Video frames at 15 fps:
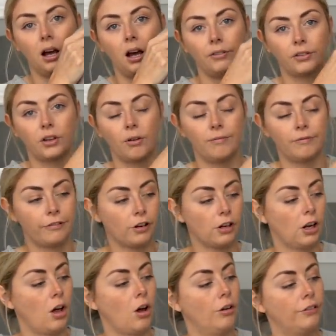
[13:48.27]
I've gone for a
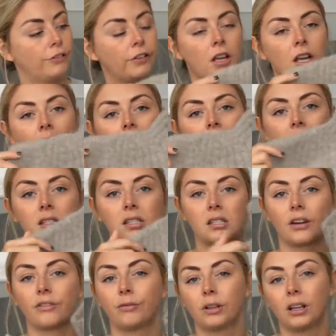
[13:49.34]
lot of
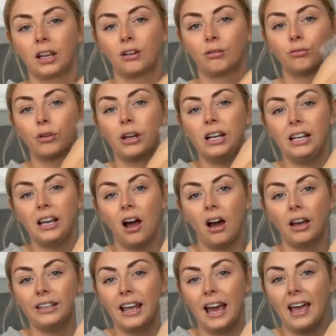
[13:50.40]
stuff with like a really
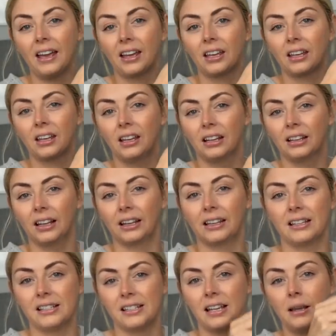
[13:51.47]
high neck and like
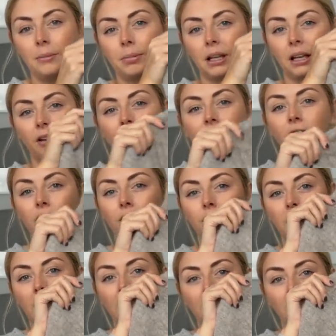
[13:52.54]
a zip, like a funnel
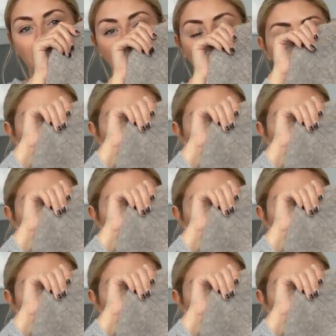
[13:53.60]
neck.